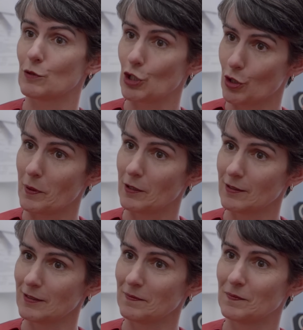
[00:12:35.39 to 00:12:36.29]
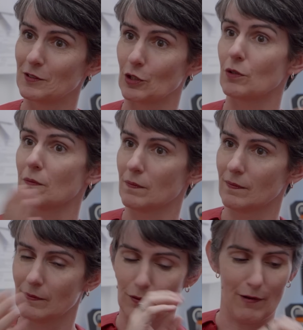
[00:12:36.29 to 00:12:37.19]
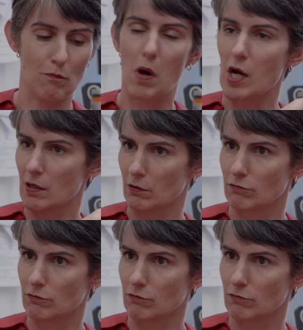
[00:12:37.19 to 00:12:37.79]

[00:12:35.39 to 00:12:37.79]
turbulent, so you have mud or